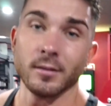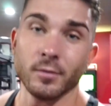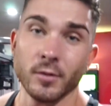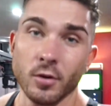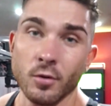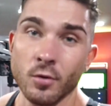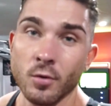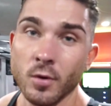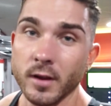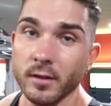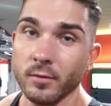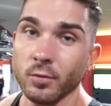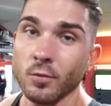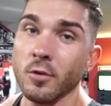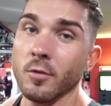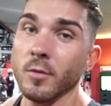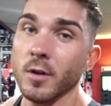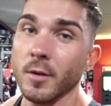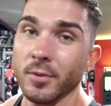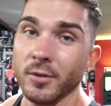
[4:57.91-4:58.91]
we always
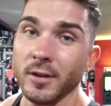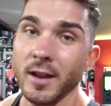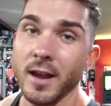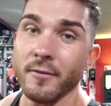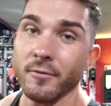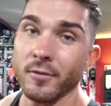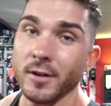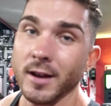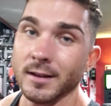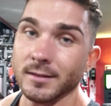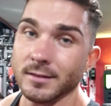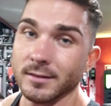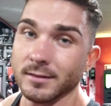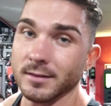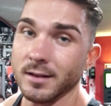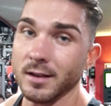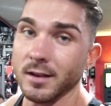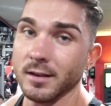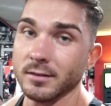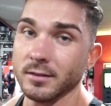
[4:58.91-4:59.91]
warm up on every
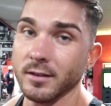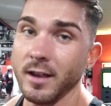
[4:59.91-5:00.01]
exercise.